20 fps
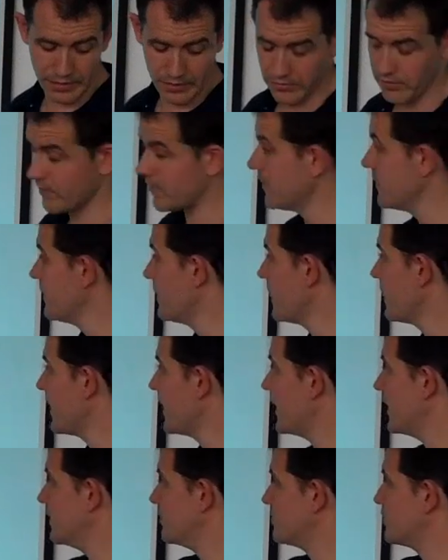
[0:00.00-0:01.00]
method.
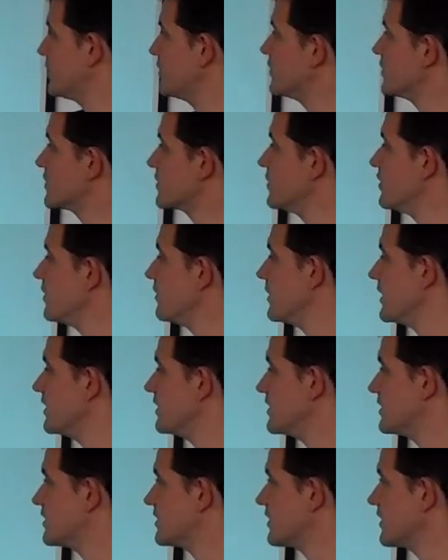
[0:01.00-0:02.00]
And Briffa's got that
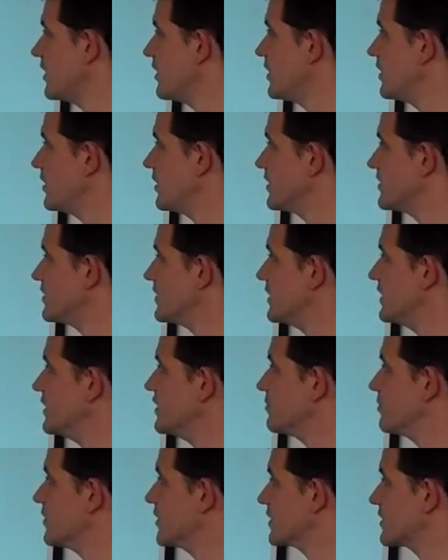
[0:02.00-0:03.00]
is highlighted in
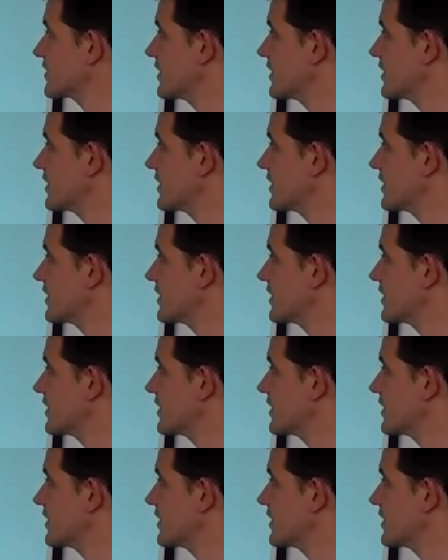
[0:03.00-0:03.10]
his book,